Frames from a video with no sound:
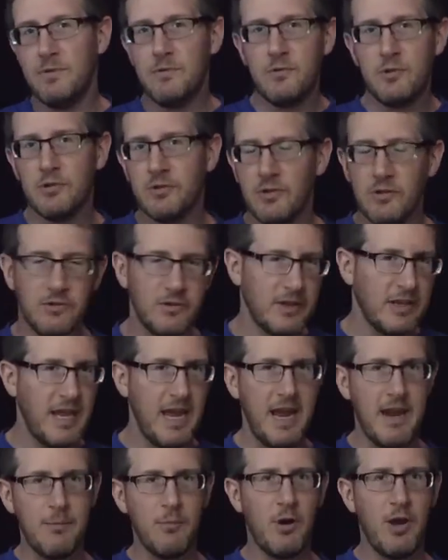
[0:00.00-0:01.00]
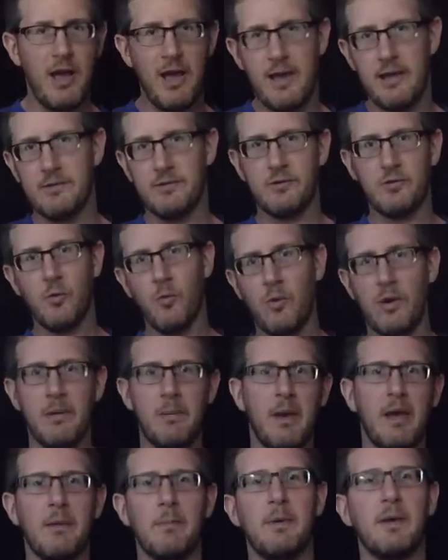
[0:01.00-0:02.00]
Just because a camera has 20
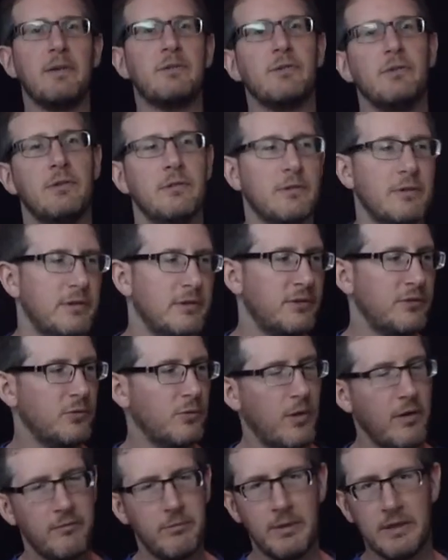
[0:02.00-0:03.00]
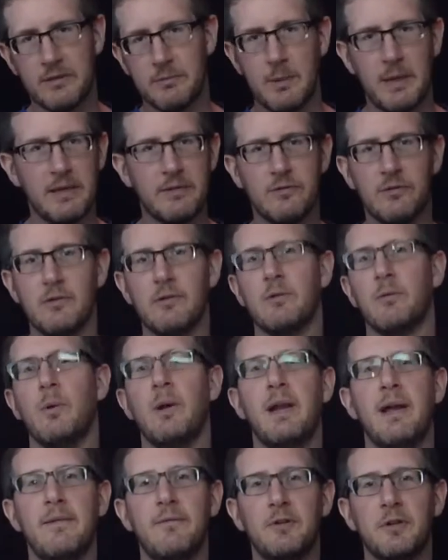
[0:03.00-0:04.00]
megapixel or 12 megapixel or
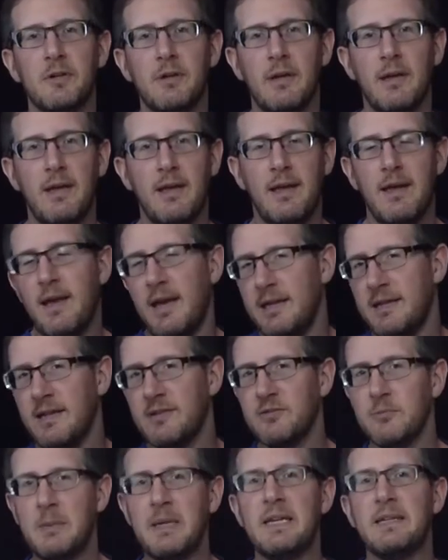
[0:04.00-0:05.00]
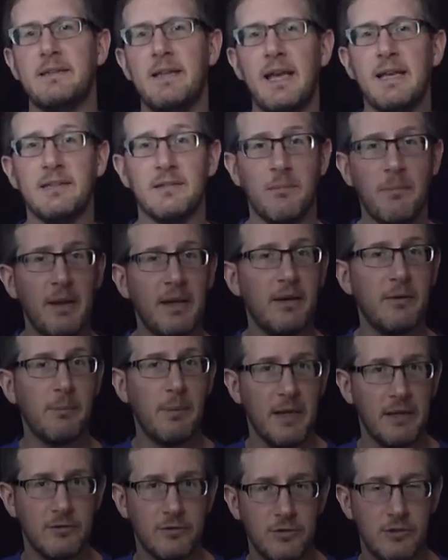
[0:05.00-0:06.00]
whatever, it doesn't mean it takes a better
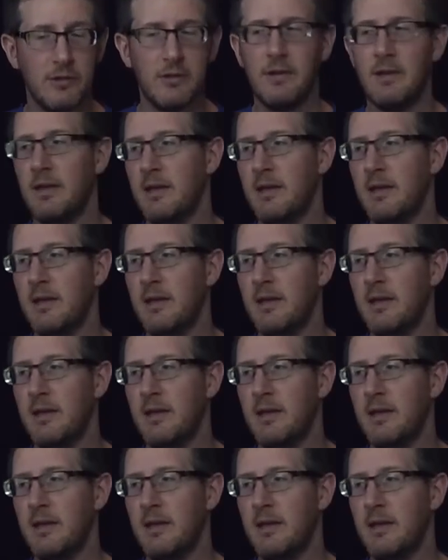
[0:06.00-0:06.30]
picture.